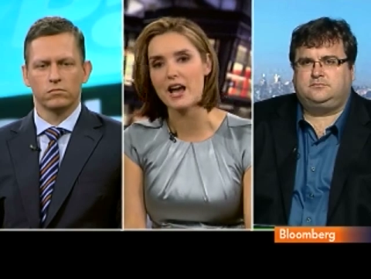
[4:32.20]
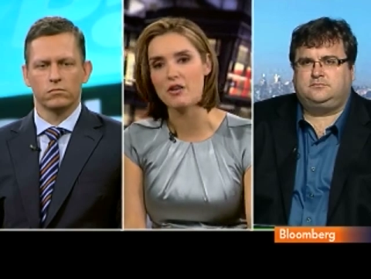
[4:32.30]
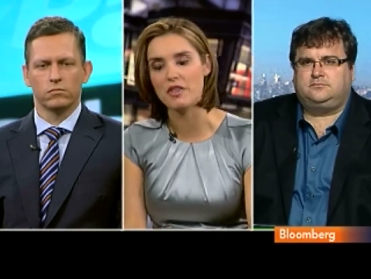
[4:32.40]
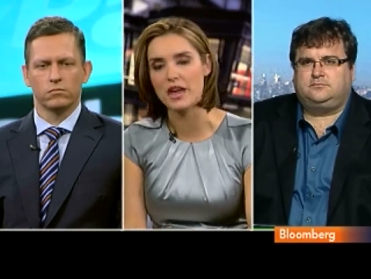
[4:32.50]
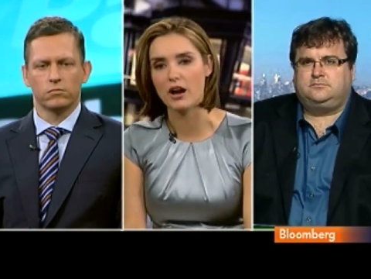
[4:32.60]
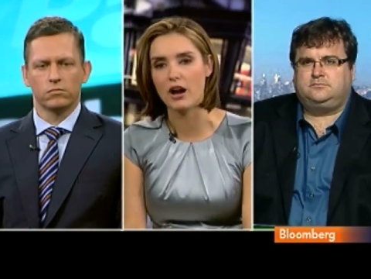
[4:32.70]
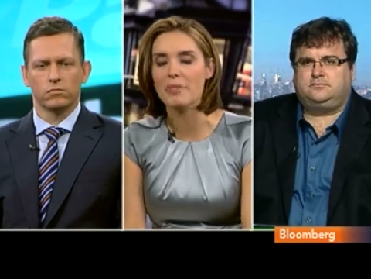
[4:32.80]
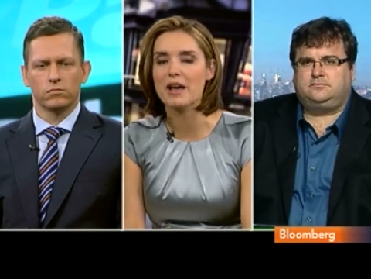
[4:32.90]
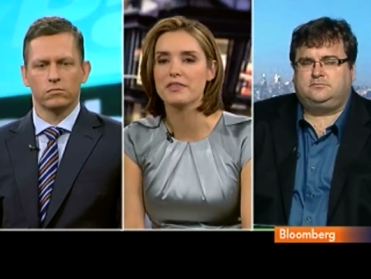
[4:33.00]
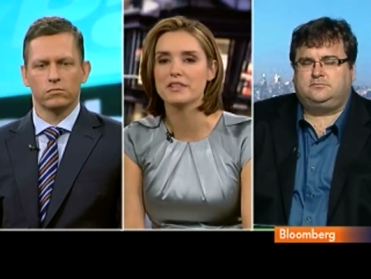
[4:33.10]
Speaker 1: out there
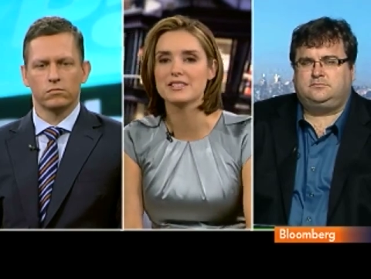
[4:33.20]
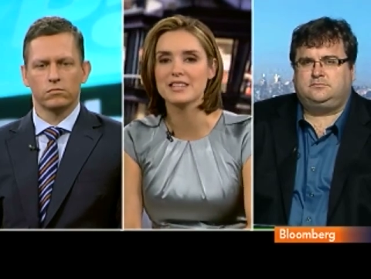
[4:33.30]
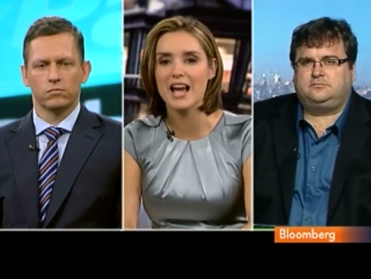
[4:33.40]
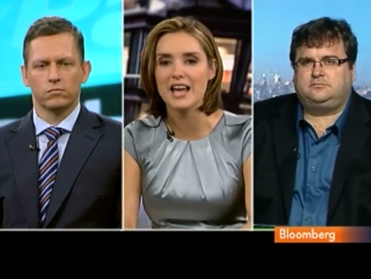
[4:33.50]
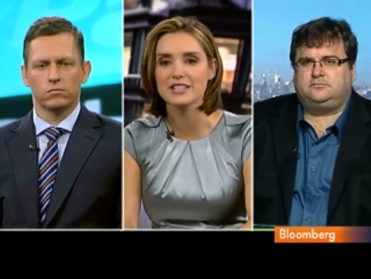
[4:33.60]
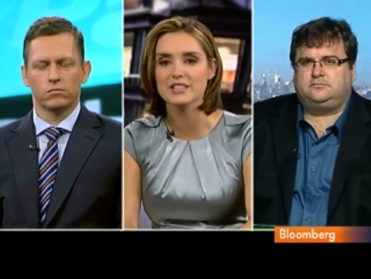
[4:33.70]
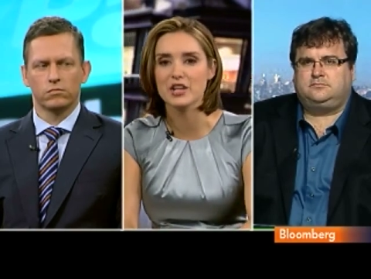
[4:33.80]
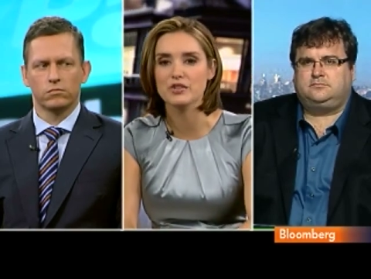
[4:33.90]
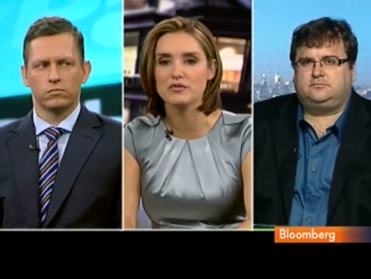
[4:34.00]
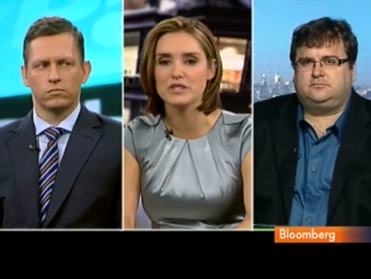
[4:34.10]
about the size
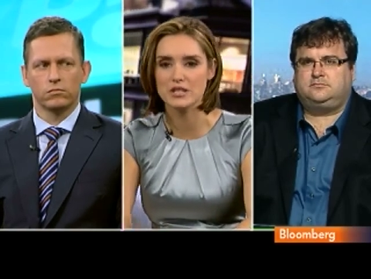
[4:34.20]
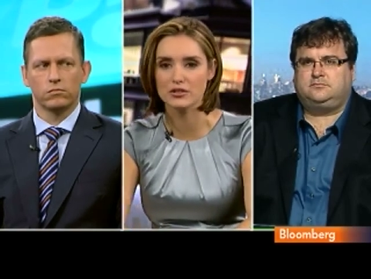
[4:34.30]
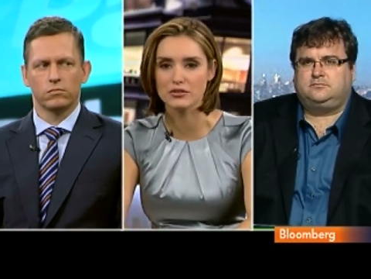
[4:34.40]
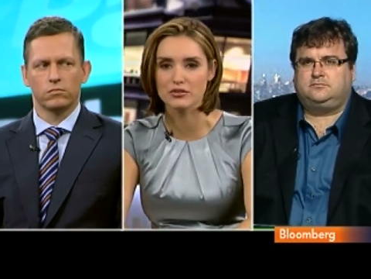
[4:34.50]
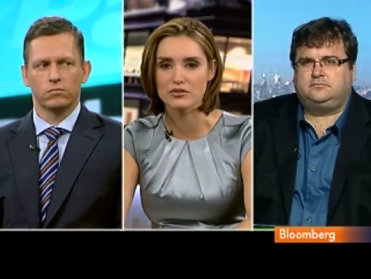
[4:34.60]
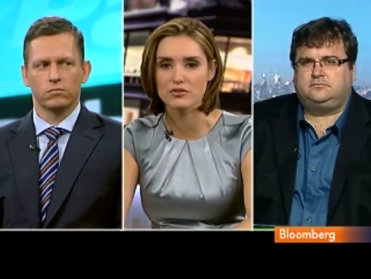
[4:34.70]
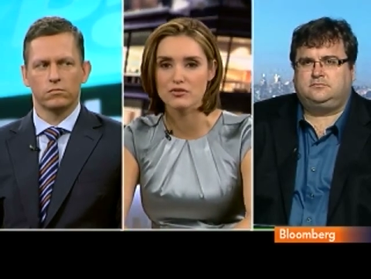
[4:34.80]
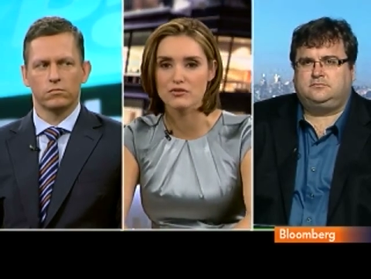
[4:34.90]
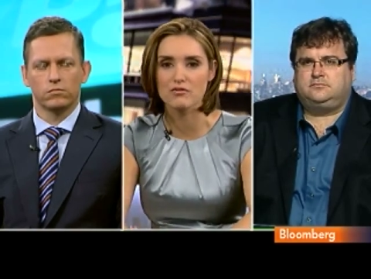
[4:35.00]
of deals